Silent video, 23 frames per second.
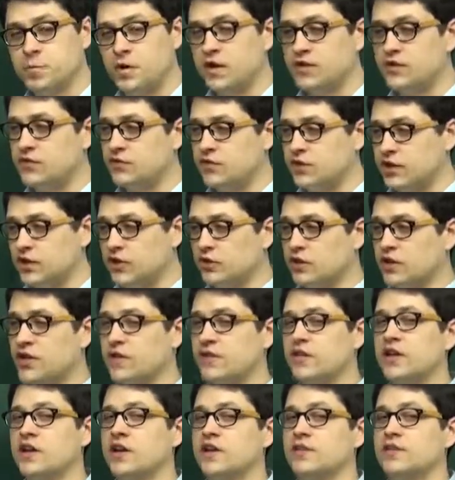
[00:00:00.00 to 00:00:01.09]
Pause the video and
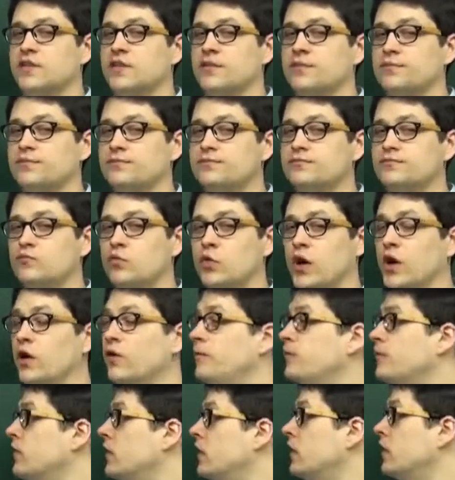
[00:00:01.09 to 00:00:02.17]
give the answer.
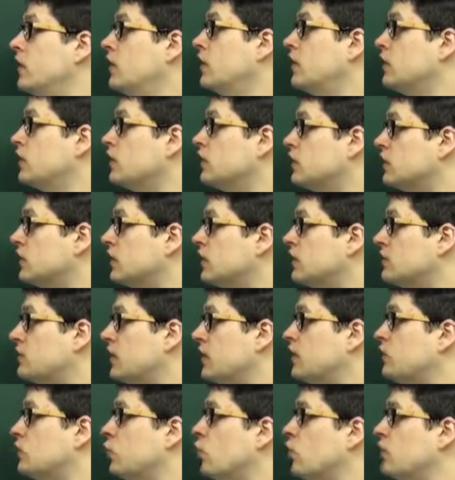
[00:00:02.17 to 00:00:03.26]
Well, you need to
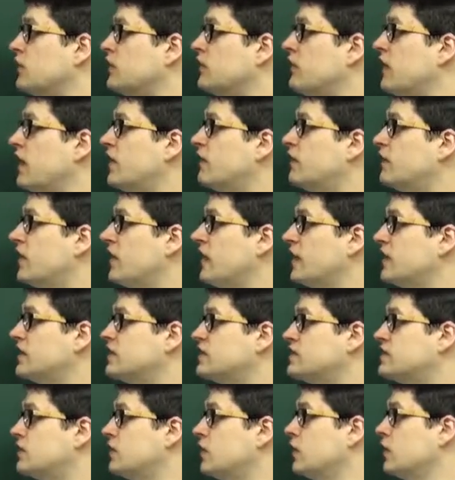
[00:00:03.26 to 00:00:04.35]
spend 25
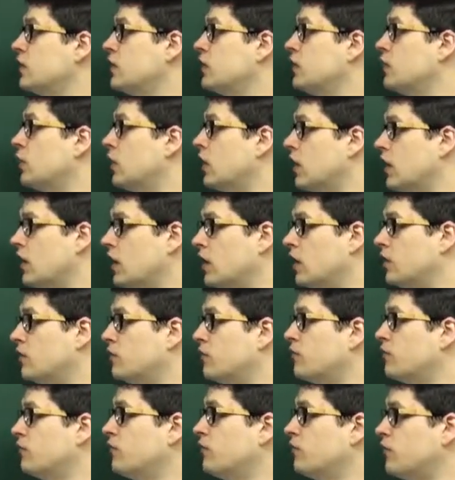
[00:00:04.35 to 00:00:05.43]
lines. Uh,
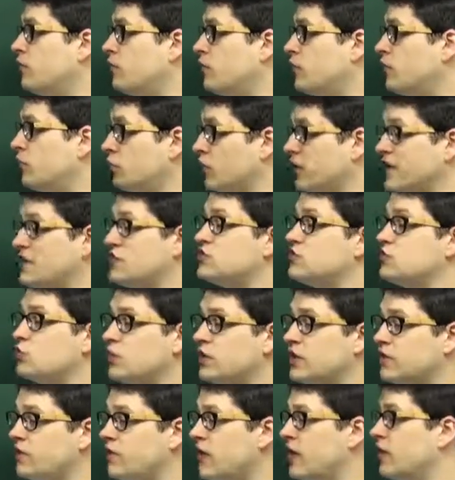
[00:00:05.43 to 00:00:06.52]
for each
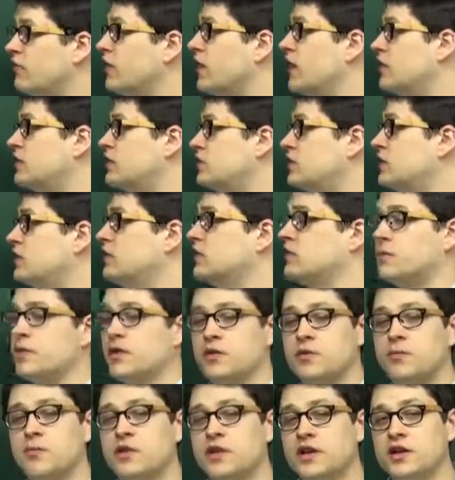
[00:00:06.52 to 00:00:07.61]
25 lines, you need to
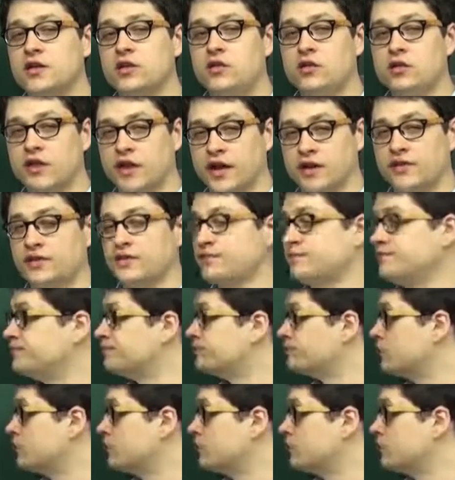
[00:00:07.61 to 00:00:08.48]
spend a minute or less.